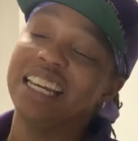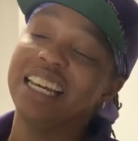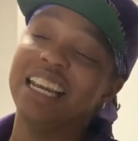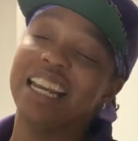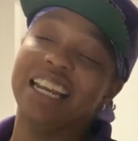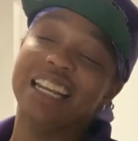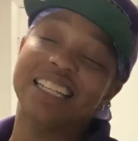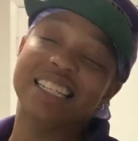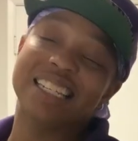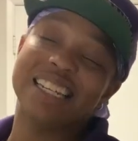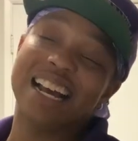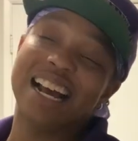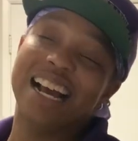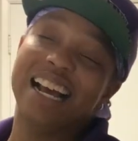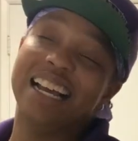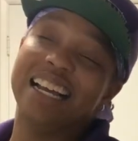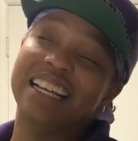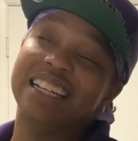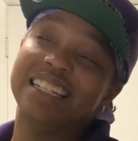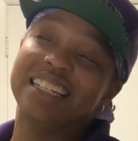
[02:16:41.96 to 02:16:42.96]
and it's
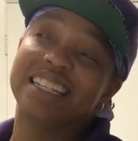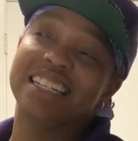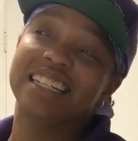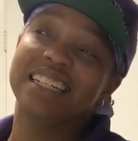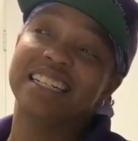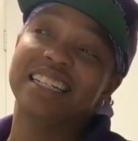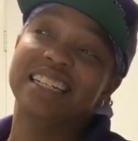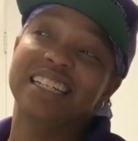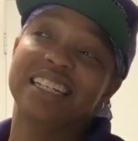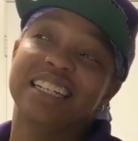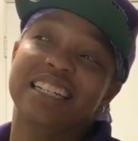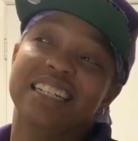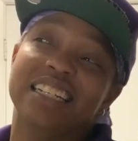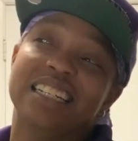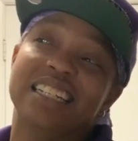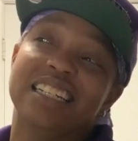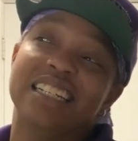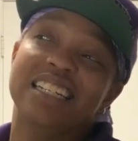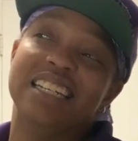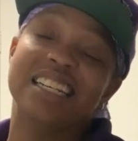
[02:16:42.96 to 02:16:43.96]
not
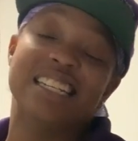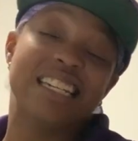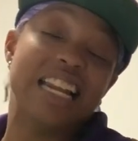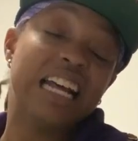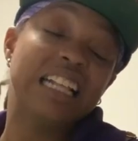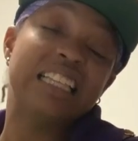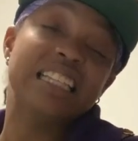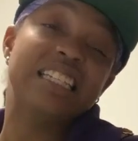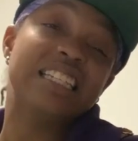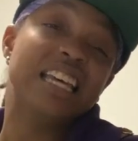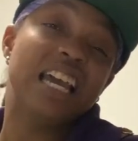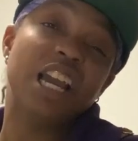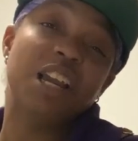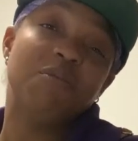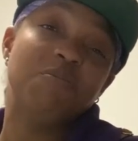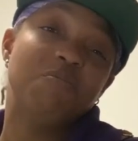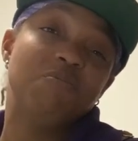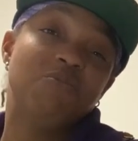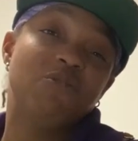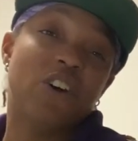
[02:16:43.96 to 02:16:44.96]
the
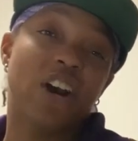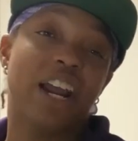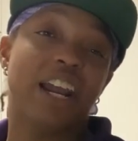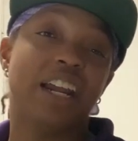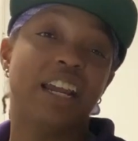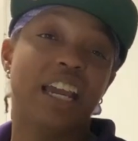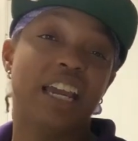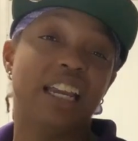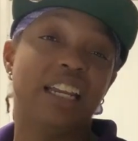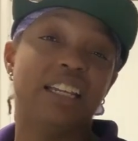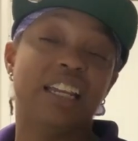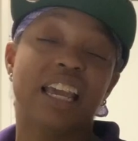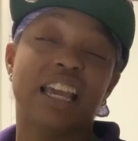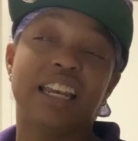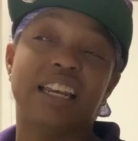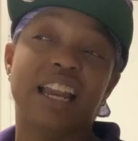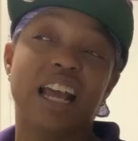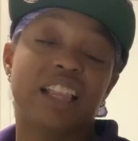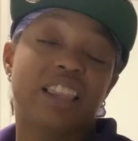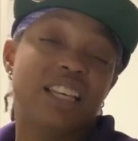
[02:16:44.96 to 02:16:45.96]
same, right?
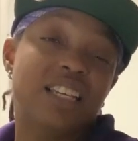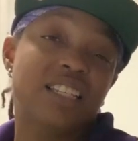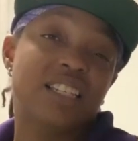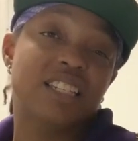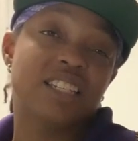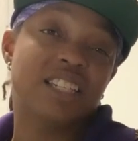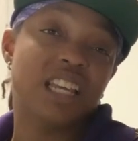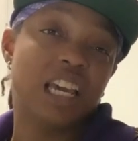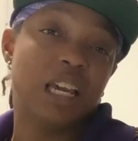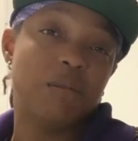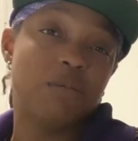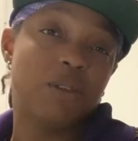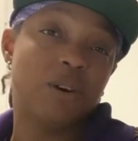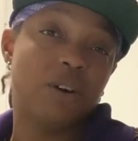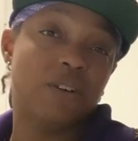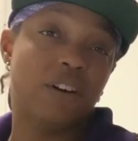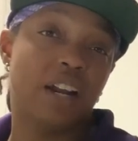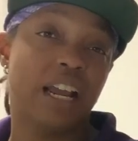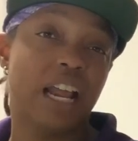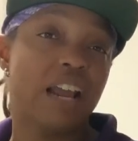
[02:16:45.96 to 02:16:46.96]
And nothing's the same
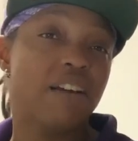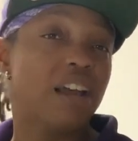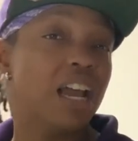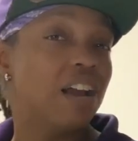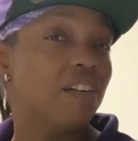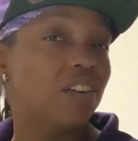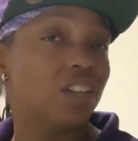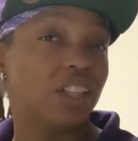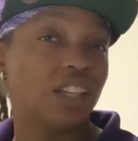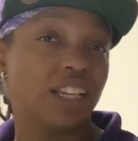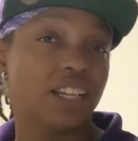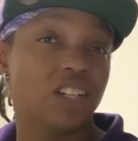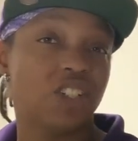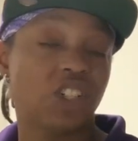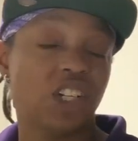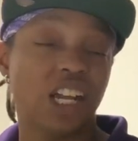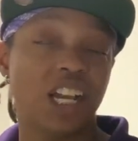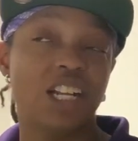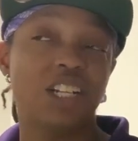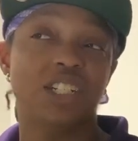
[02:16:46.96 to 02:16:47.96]
though, right? Everything has
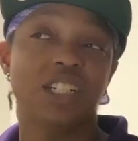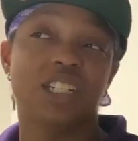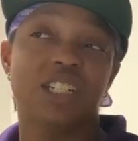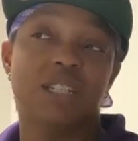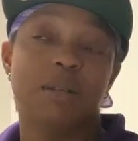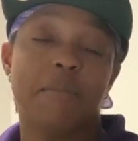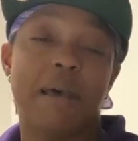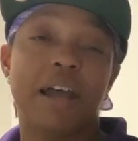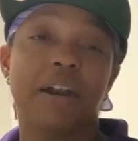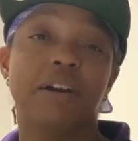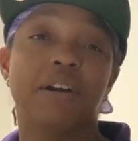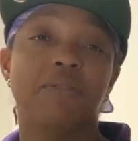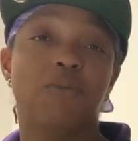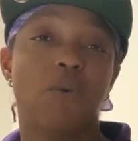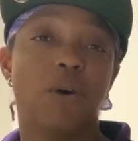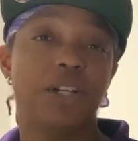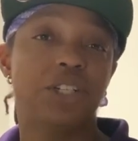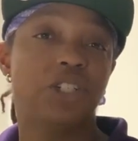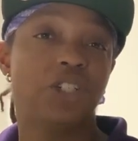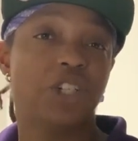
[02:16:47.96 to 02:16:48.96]
changed, and it's a matter of
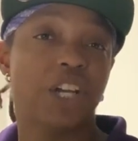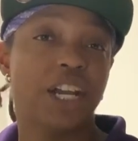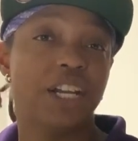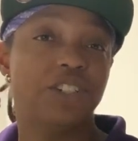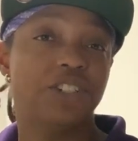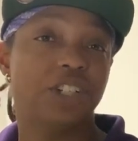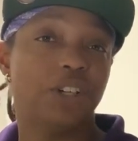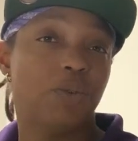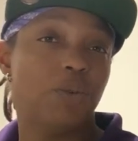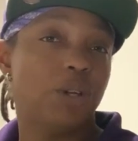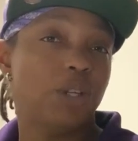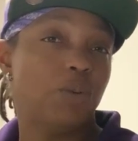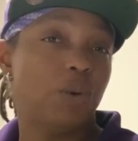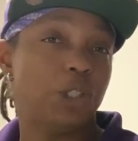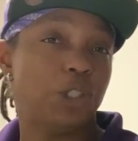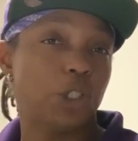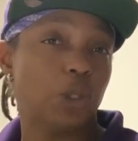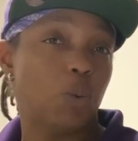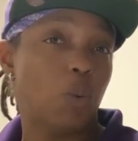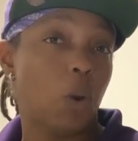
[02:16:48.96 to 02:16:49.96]
what's changing,
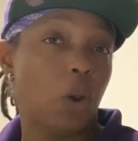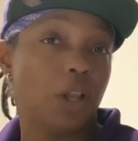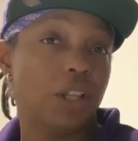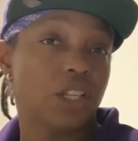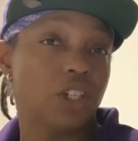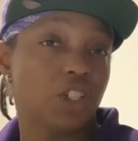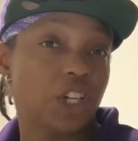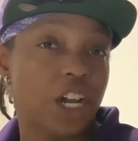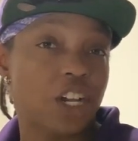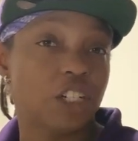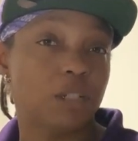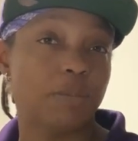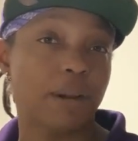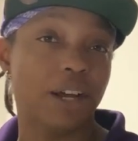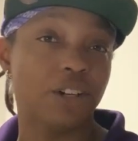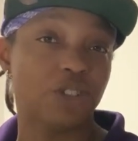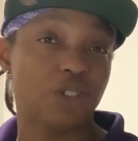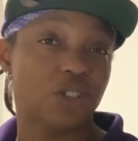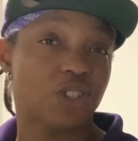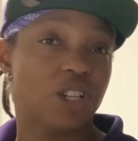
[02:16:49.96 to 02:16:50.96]
what you're willing to change
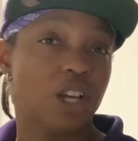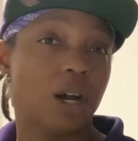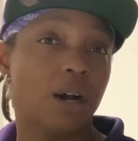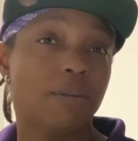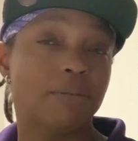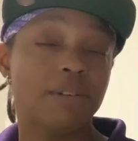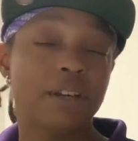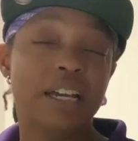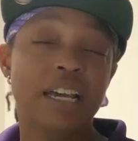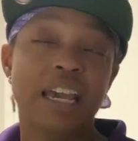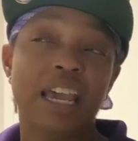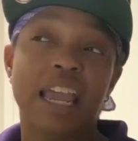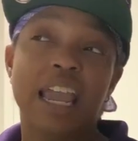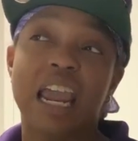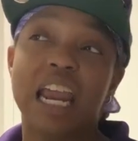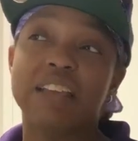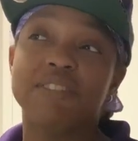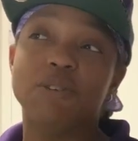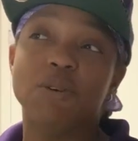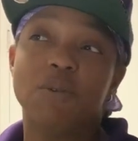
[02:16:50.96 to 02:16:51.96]
about yourself.
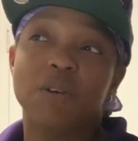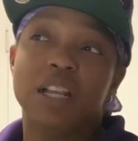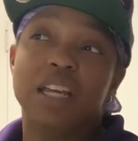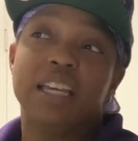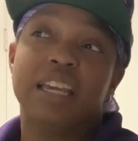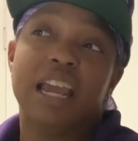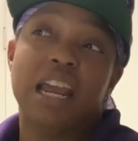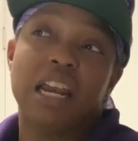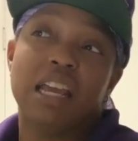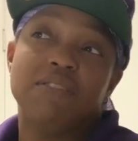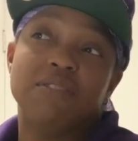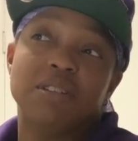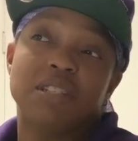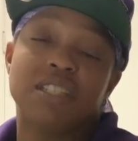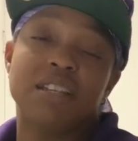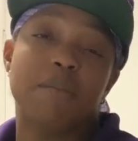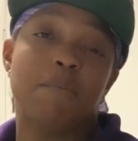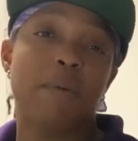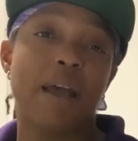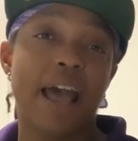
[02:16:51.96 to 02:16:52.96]
And if you really can't even
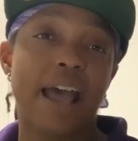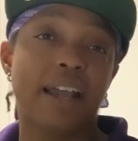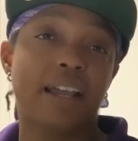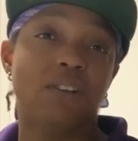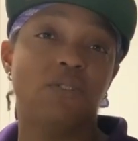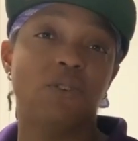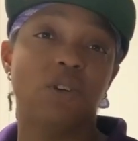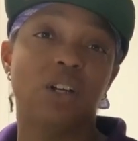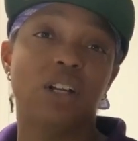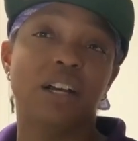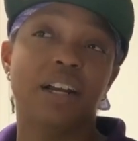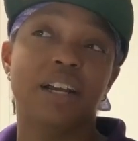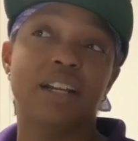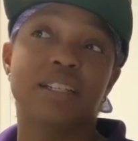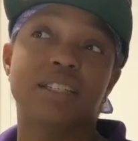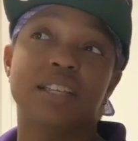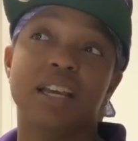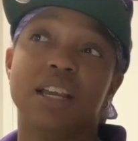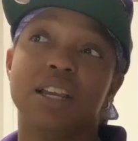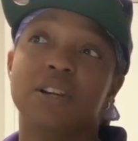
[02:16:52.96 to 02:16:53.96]
sit back and
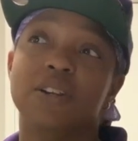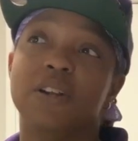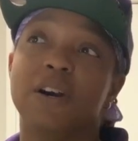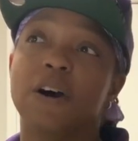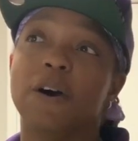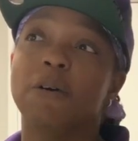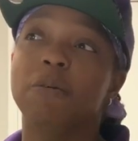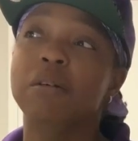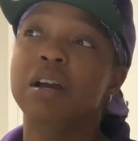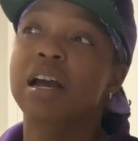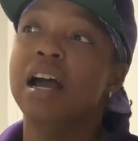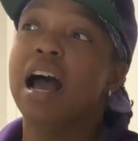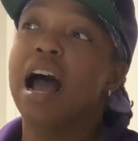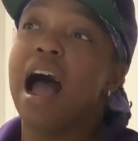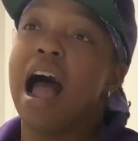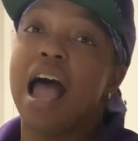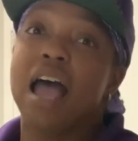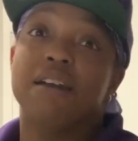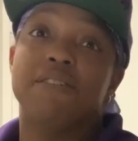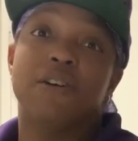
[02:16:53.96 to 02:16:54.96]
realize that
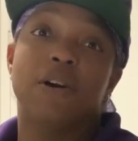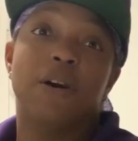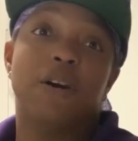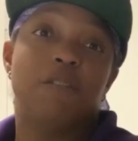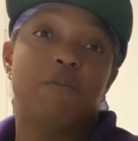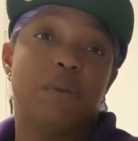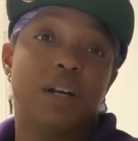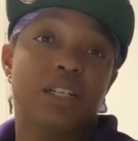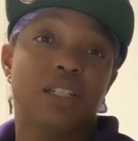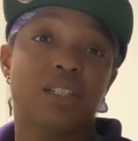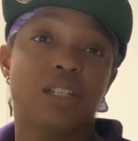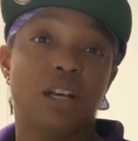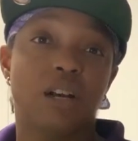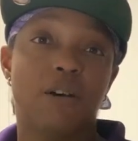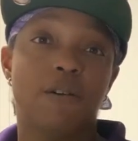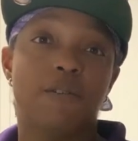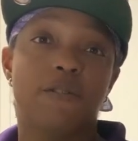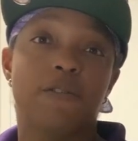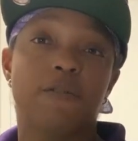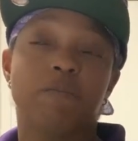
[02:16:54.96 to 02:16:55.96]
I have hurt
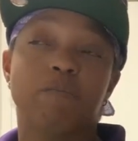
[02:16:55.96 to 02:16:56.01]
myself,